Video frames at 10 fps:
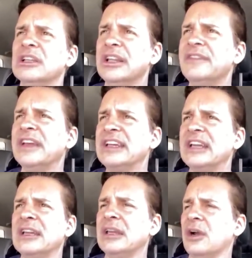living,
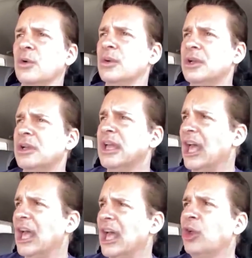
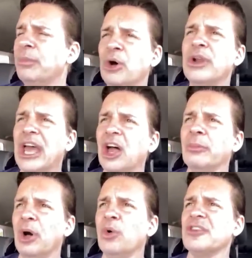elbow to
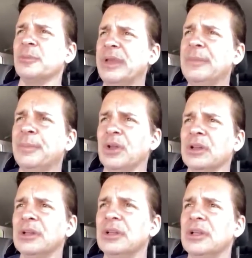elbow with other
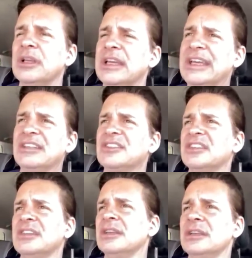people is
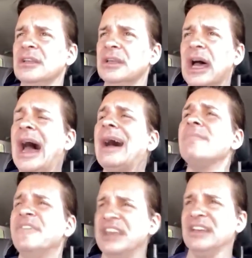
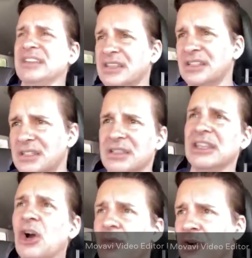obvious,
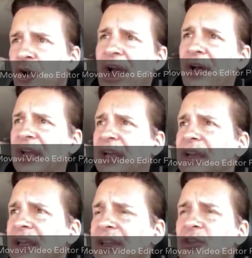the overcrowding
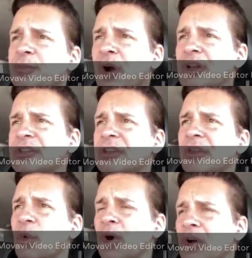in those parts
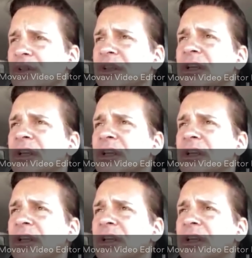of the world.